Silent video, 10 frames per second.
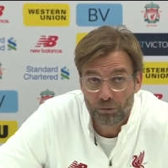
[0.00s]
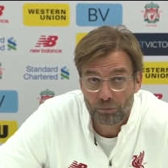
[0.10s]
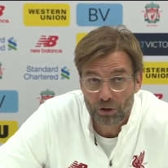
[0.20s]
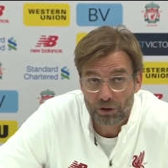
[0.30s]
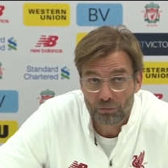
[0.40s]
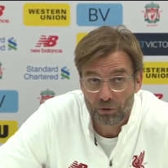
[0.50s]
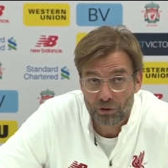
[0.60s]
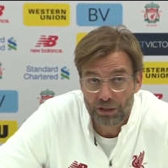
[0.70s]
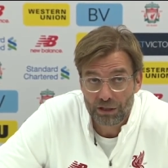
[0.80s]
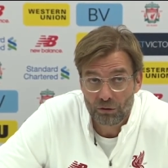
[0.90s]
Alberto
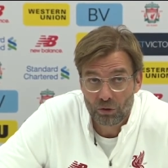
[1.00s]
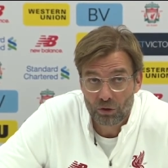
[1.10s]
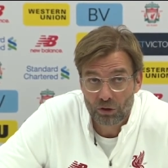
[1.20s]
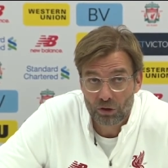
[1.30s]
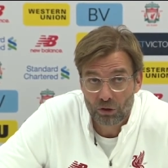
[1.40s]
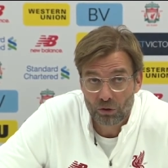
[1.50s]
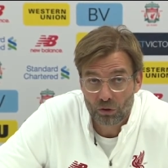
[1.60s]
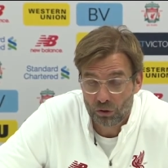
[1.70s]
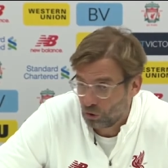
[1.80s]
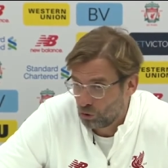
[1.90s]
Moreno
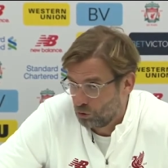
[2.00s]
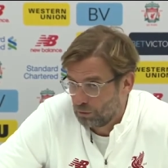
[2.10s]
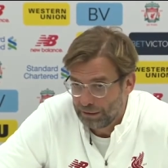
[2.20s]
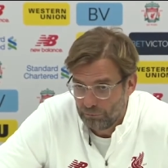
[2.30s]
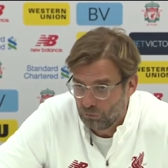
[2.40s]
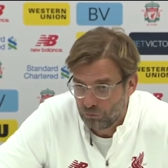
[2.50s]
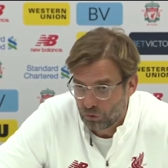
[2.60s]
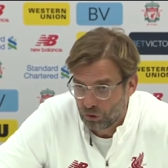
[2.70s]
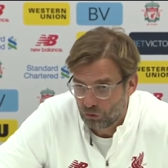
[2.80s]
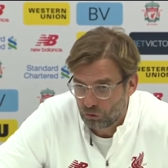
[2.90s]
on a good way.
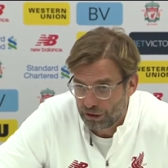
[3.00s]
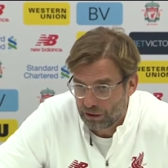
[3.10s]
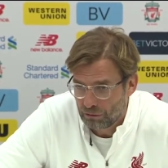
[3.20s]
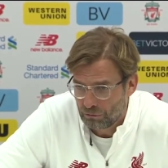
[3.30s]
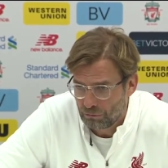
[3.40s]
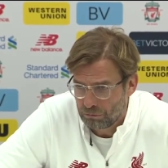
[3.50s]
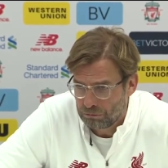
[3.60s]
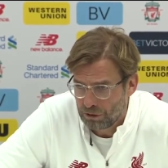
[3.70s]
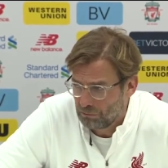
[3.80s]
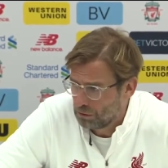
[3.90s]
So training,
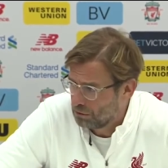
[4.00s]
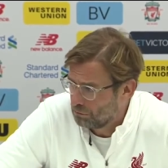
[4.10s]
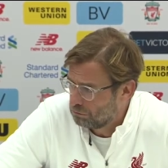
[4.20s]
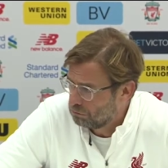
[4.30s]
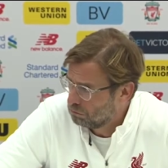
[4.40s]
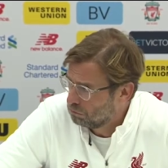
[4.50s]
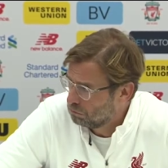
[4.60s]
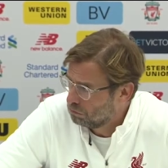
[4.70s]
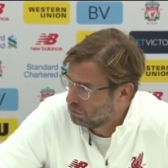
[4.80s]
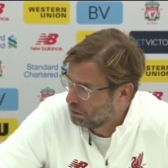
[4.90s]
meanwhile,
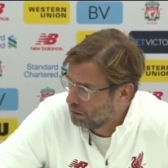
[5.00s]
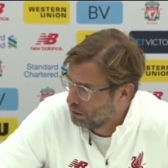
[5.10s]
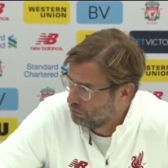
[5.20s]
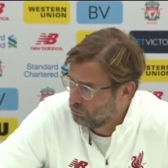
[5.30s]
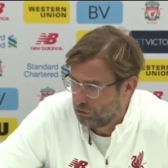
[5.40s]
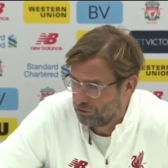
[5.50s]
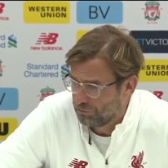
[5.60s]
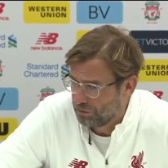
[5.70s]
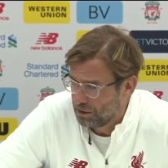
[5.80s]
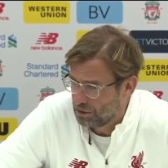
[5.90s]
4 or
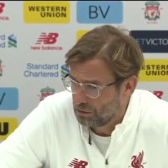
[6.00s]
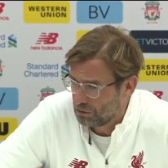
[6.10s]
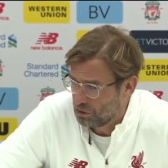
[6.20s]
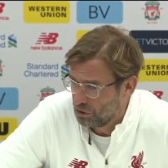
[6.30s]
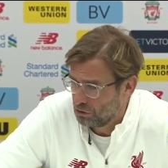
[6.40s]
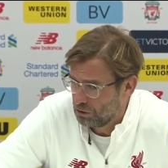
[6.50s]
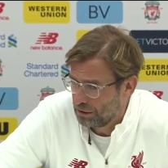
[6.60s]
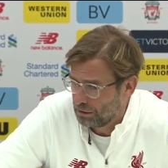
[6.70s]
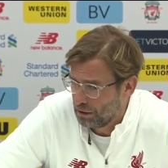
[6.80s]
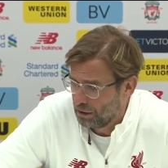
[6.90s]
5 days or so,
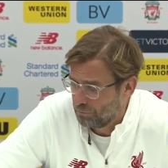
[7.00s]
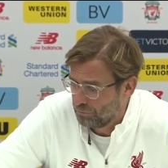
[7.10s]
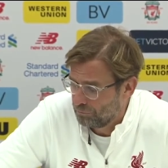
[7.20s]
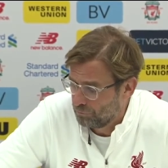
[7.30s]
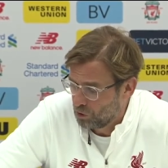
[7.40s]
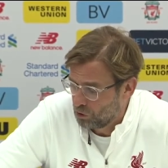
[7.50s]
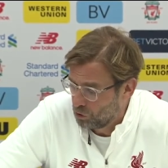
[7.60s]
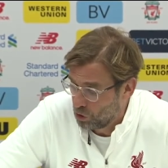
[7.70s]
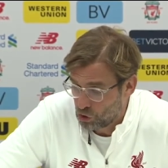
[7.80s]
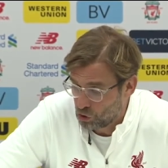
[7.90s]
and
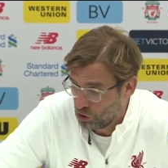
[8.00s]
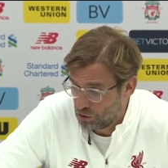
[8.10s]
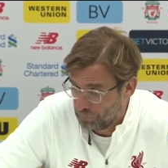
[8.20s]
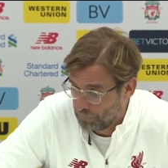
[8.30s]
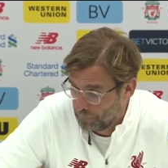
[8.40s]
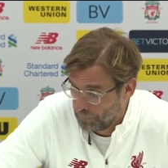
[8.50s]
looks good.